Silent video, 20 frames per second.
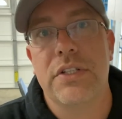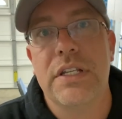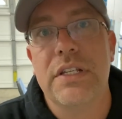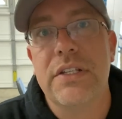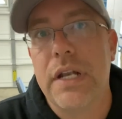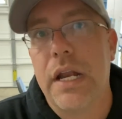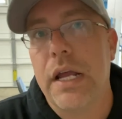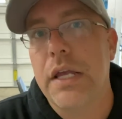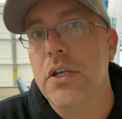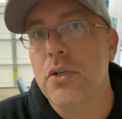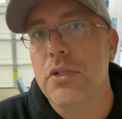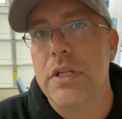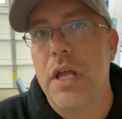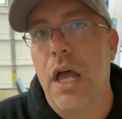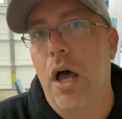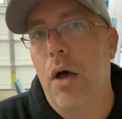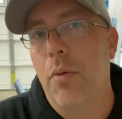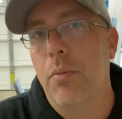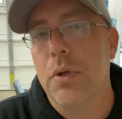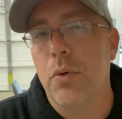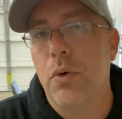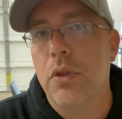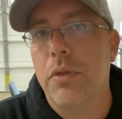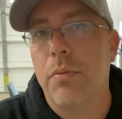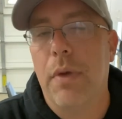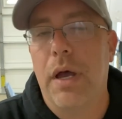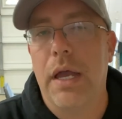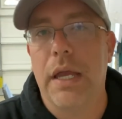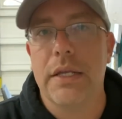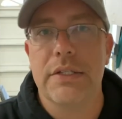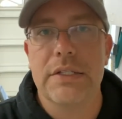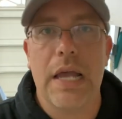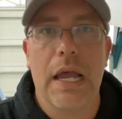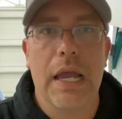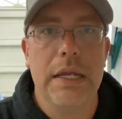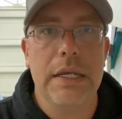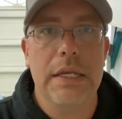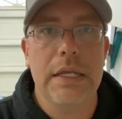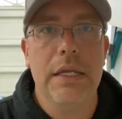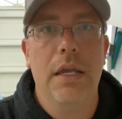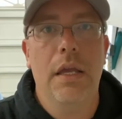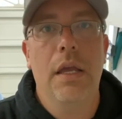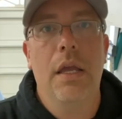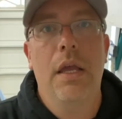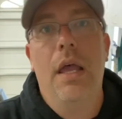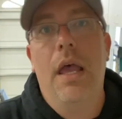things that I use to help me with my anxiety.